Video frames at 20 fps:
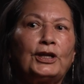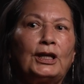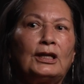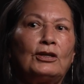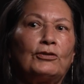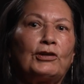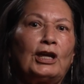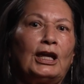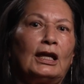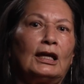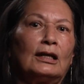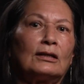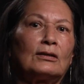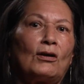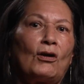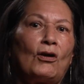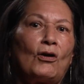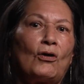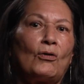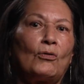You
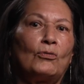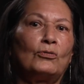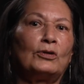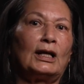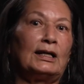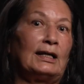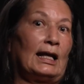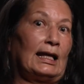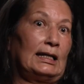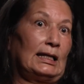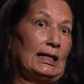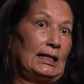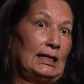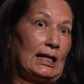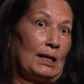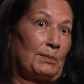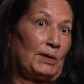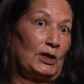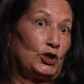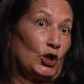can't hold, and
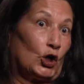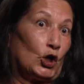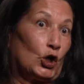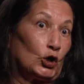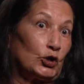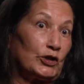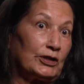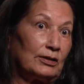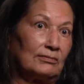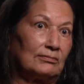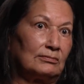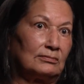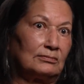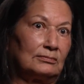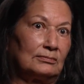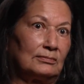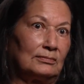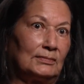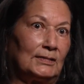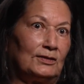I'm adult,
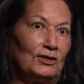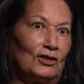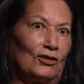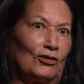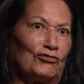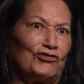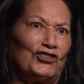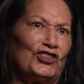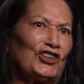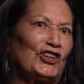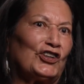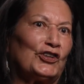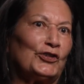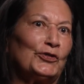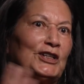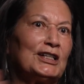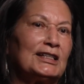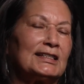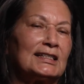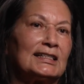
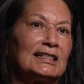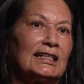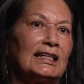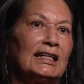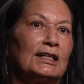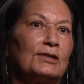it's